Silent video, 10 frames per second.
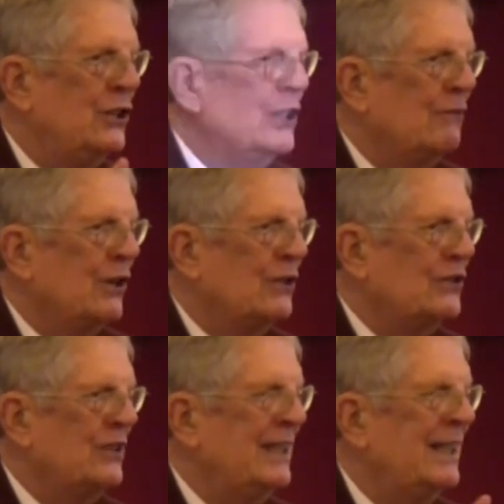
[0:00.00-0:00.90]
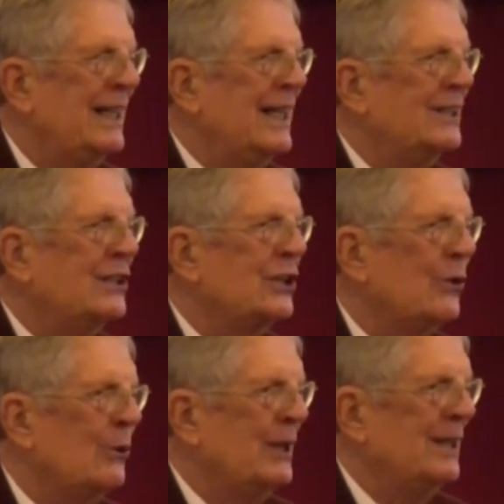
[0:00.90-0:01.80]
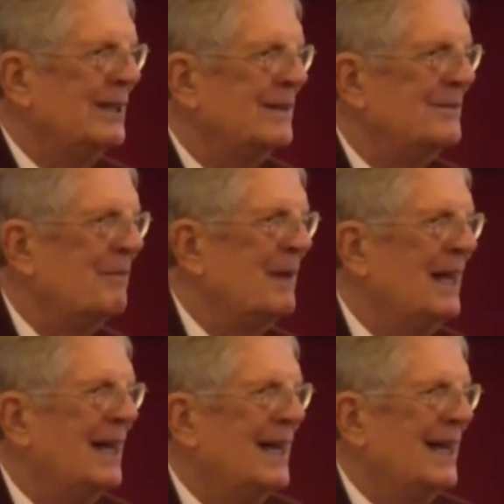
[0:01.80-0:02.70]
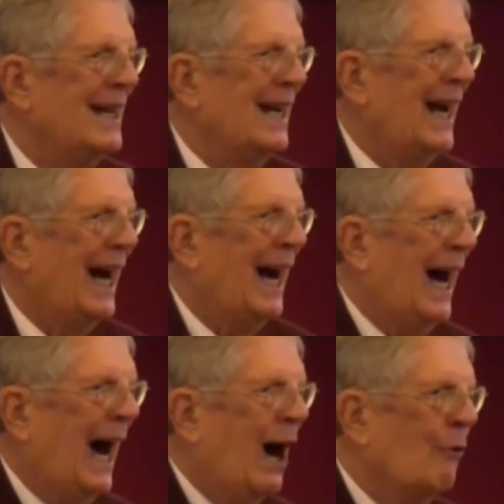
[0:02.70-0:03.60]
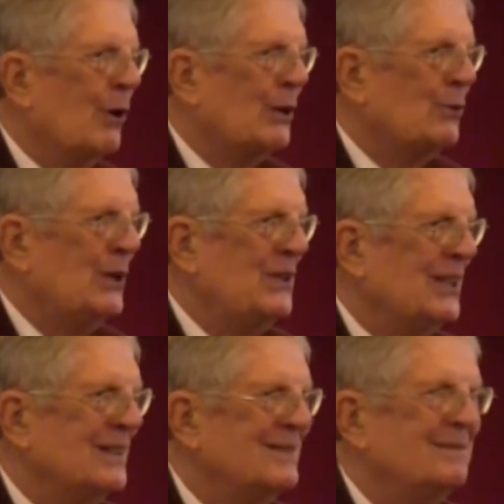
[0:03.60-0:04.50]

University in Korea. I'll work with you.